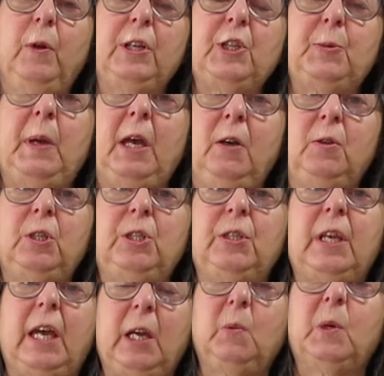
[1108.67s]
which pouches
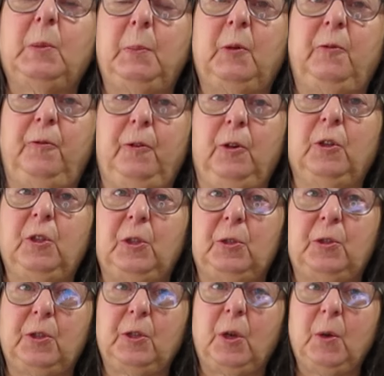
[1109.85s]
I would prefer to
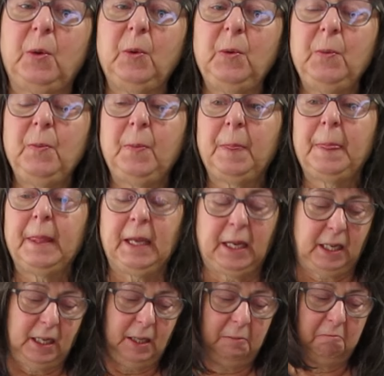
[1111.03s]
sew,
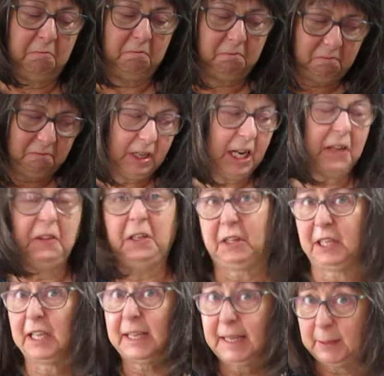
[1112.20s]
I think
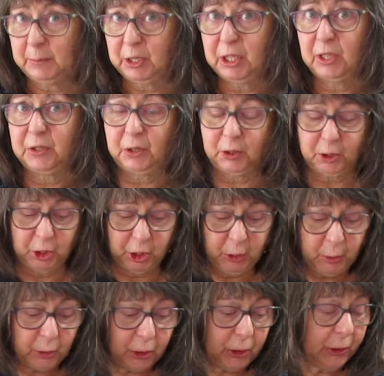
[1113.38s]
the clamshells are
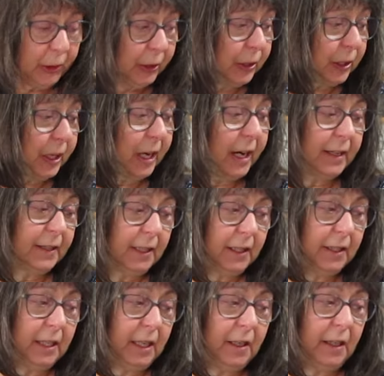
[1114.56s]
cuter. I
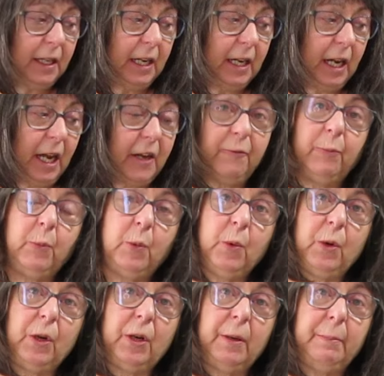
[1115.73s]
think that they have
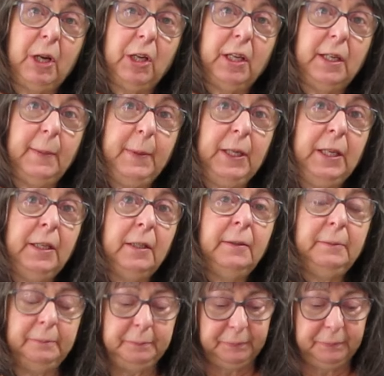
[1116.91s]
more market appeal,